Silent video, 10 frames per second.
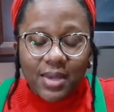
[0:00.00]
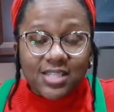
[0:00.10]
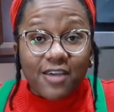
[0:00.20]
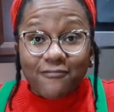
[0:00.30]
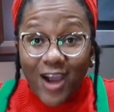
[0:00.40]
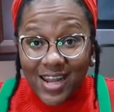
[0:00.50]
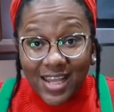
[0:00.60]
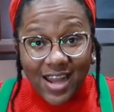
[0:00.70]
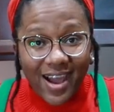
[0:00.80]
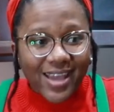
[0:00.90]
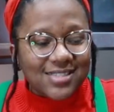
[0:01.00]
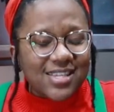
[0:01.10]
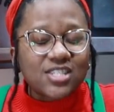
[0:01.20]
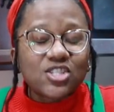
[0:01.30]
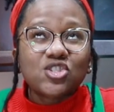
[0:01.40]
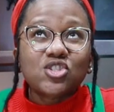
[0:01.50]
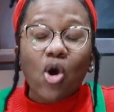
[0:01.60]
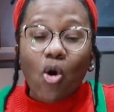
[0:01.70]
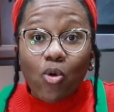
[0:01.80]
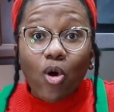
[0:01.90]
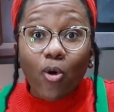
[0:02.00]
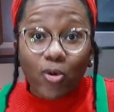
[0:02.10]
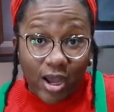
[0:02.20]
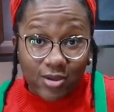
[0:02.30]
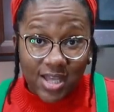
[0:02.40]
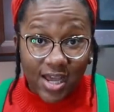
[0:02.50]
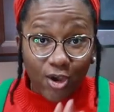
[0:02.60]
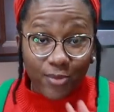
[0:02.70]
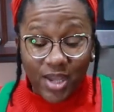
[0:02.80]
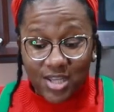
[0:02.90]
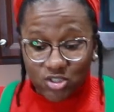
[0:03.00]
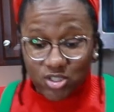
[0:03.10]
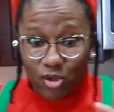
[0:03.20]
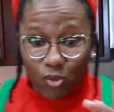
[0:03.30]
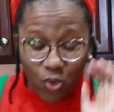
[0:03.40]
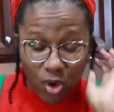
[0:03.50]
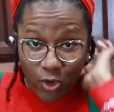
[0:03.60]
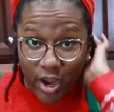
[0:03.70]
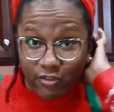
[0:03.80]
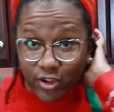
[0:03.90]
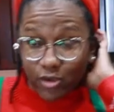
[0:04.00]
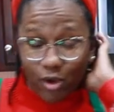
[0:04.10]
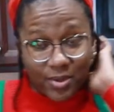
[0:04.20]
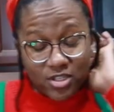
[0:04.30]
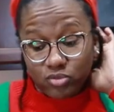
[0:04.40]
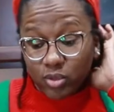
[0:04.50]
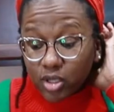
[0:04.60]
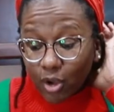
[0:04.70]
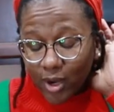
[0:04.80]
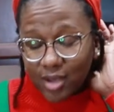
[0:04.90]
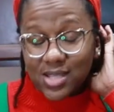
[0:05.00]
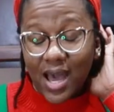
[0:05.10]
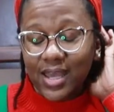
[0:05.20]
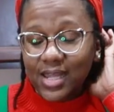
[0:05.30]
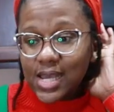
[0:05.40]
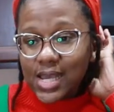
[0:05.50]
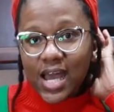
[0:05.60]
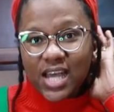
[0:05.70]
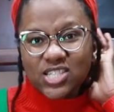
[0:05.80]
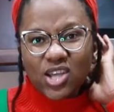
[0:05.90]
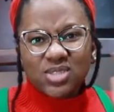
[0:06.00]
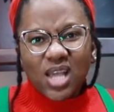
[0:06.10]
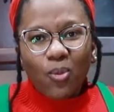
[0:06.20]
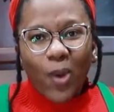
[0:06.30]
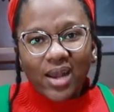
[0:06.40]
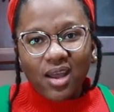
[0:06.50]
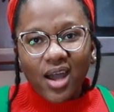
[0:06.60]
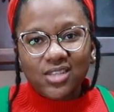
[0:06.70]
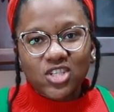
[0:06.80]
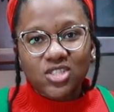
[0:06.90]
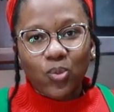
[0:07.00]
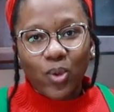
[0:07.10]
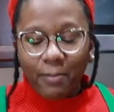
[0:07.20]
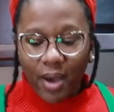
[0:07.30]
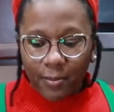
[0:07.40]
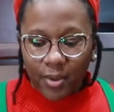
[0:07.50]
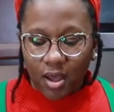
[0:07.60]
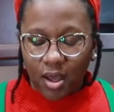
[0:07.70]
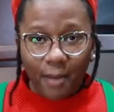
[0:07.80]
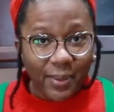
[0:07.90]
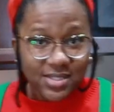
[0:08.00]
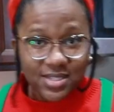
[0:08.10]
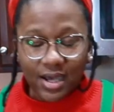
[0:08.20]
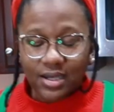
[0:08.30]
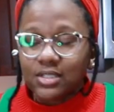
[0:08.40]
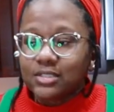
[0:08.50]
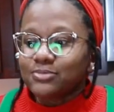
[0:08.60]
It's a Friday night. It's so cold outside. I hope you guys are staying warm wherever you are, but it's really cold outside. And so I was like, why not just whip up a pizza?